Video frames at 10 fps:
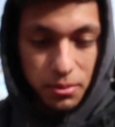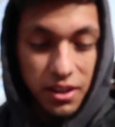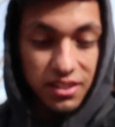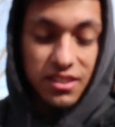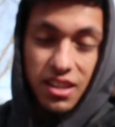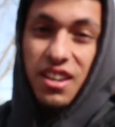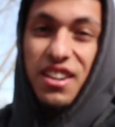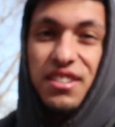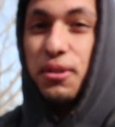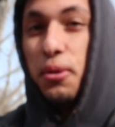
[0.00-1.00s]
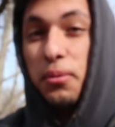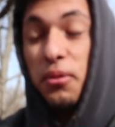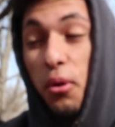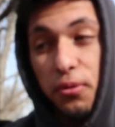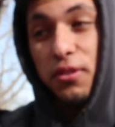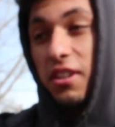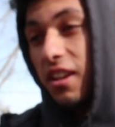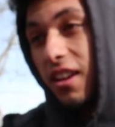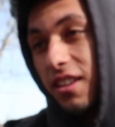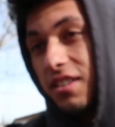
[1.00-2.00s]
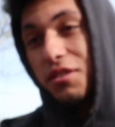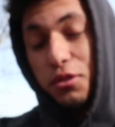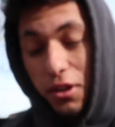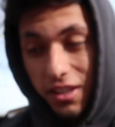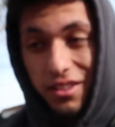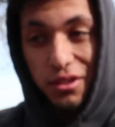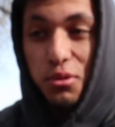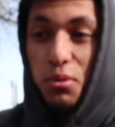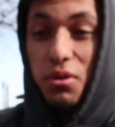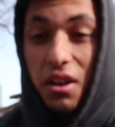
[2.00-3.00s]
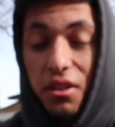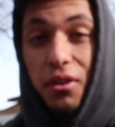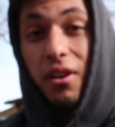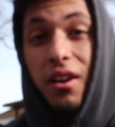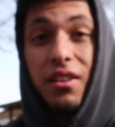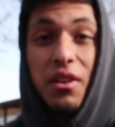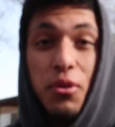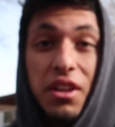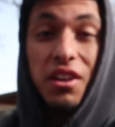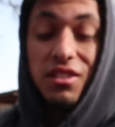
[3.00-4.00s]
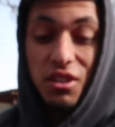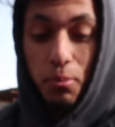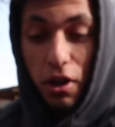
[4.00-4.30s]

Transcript: up, guys? So goal for today is to try to get the Subaru down on the ground and running on its own